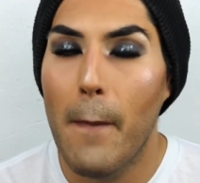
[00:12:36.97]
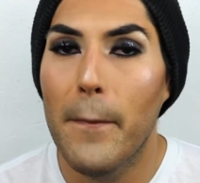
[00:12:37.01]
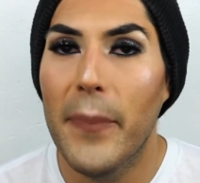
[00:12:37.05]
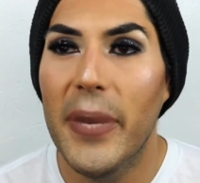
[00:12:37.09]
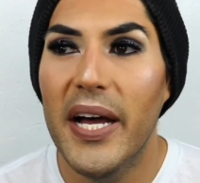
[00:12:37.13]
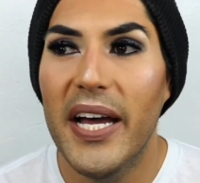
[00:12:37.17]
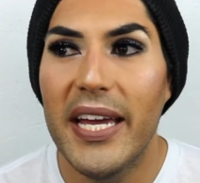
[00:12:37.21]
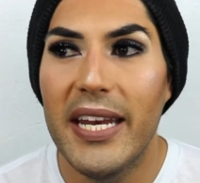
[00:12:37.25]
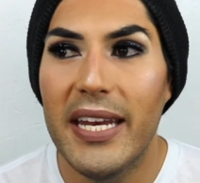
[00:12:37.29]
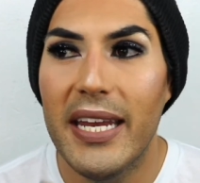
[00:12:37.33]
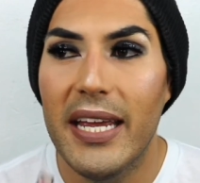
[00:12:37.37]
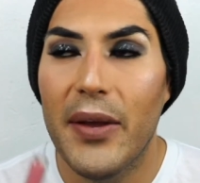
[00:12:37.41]

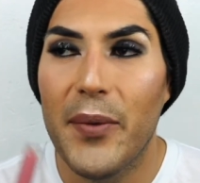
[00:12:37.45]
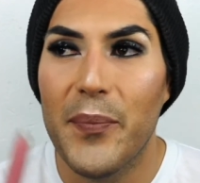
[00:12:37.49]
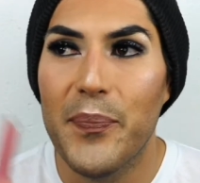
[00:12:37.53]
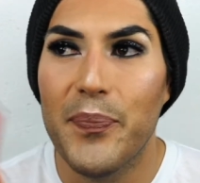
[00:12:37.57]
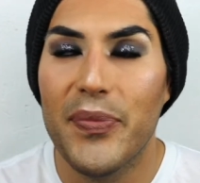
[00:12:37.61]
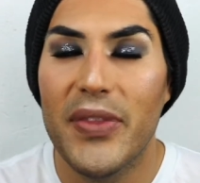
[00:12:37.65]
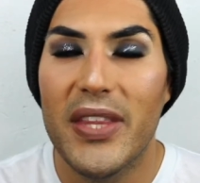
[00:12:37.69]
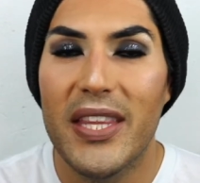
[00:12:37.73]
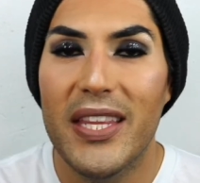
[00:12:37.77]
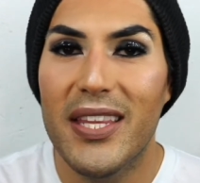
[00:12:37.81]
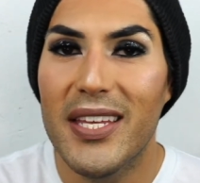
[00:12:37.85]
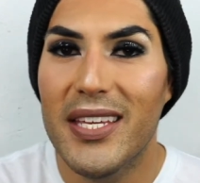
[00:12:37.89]
but
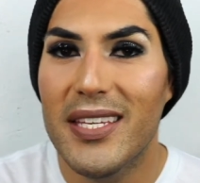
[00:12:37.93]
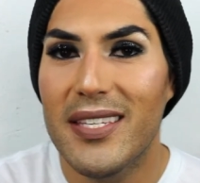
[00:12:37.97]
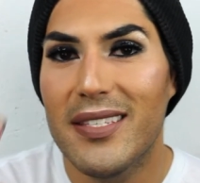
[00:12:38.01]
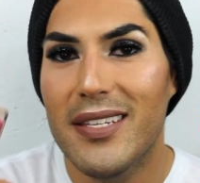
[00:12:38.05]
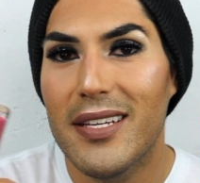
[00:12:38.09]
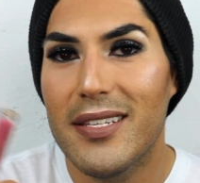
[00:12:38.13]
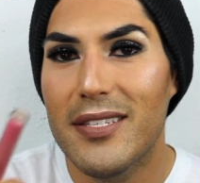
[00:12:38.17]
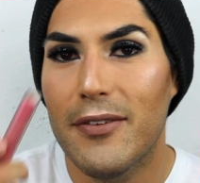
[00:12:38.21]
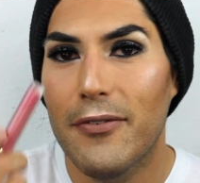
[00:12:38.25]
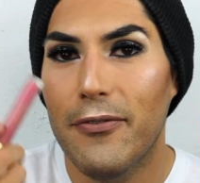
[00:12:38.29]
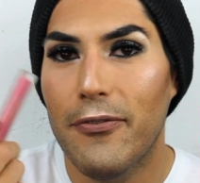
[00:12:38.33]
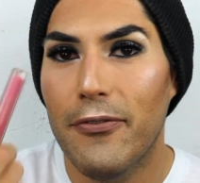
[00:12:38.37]
this
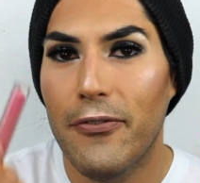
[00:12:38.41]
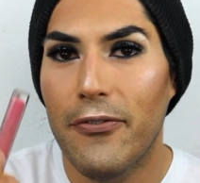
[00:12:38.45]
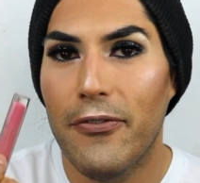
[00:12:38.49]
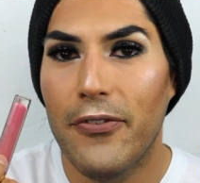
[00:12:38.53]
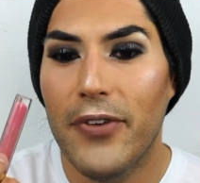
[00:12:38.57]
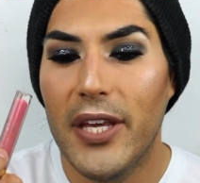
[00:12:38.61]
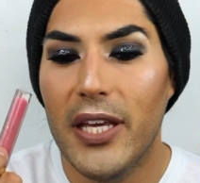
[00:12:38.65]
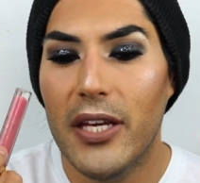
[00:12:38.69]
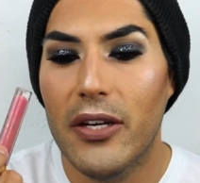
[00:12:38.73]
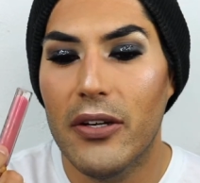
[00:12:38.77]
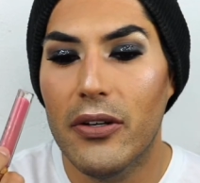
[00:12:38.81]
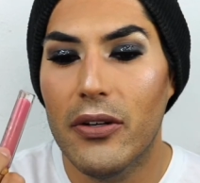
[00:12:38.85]
doesn't
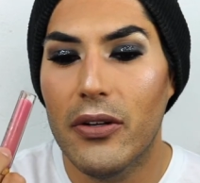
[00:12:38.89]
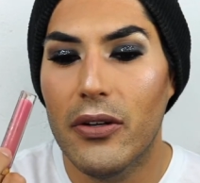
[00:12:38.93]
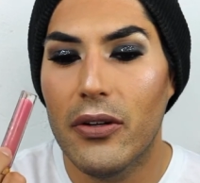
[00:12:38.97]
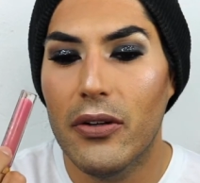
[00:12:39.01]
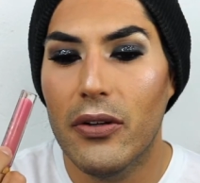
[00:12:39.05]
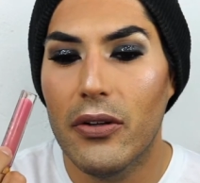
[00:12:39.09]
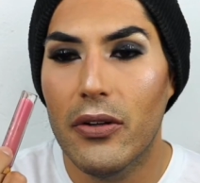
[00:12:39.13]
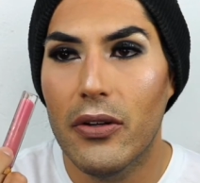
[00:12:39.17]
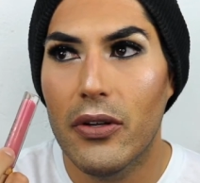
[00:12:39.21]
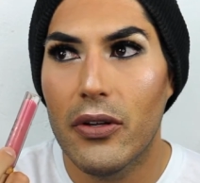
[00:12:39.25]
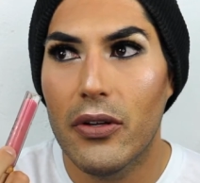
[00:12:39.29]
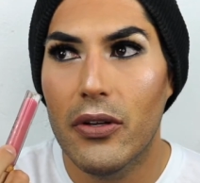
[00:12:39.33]

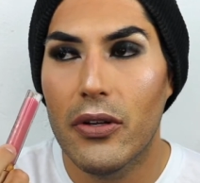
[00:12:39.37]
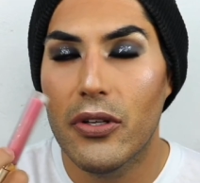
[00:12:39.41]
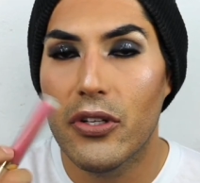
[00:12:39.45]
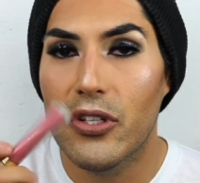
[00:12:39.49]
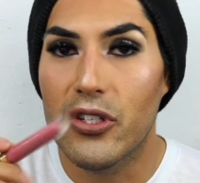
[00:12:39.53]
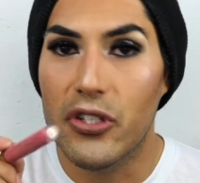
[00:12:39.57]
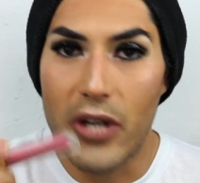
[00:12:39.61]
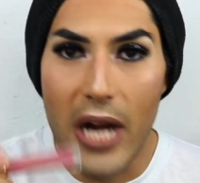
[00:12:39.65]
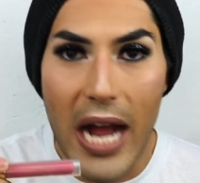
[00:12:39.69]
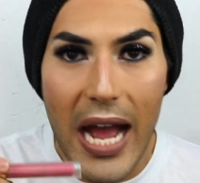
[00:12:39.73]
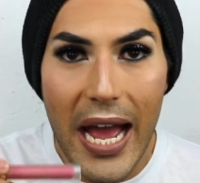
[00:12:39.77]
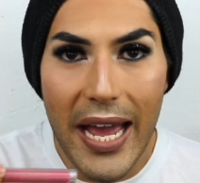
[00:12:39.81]
feel
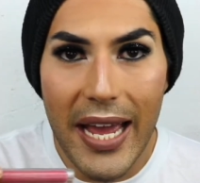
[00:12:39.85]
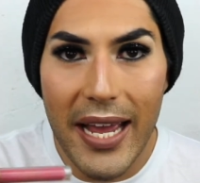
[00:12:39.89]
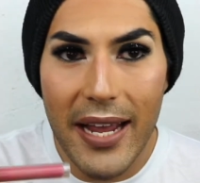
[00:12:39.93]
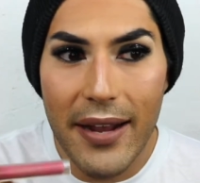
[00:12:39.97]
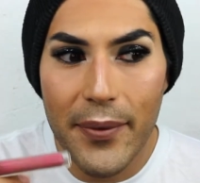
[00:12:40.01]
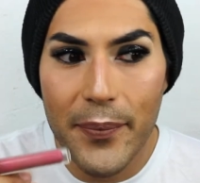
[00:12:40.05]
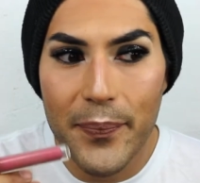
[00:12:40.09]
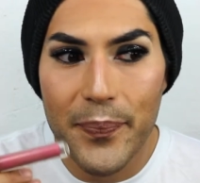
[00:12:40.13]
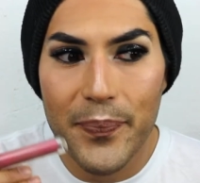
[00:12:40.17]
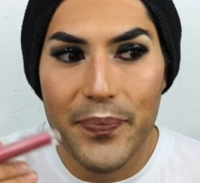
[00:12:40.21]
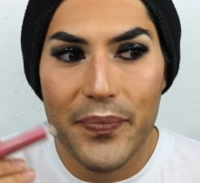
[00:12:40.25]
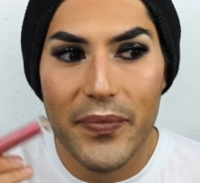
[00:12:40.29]

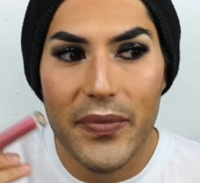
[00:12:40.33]
dry.